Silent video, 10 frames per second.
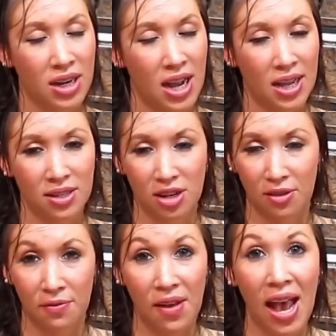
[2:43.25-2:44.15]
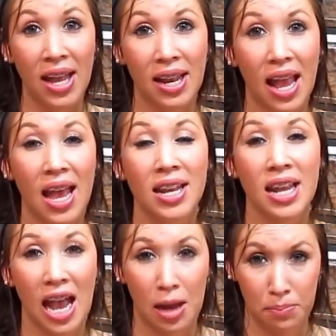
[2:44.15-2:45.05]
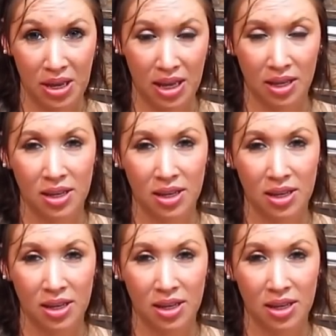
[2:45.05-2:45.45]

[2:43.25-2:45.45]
guys are fat and happy.